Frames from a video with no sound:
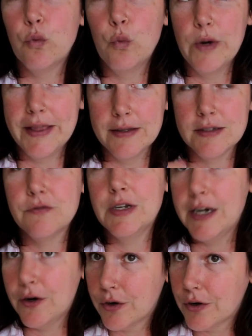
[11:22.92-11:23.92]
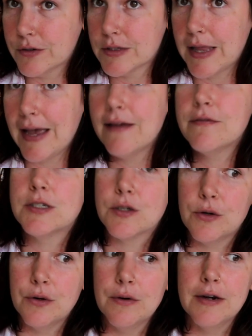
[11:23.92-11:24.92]
when this video goes live,
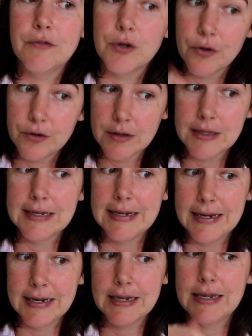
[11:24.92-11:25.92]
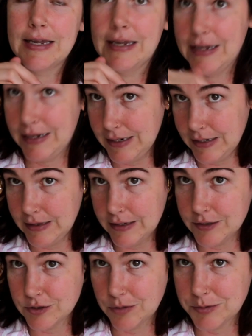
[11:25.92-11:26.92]
so if you go to the link in the
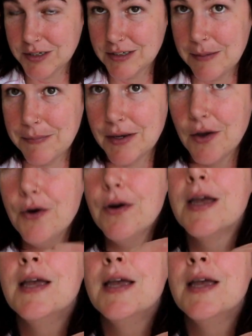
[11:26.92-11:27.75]
description down below,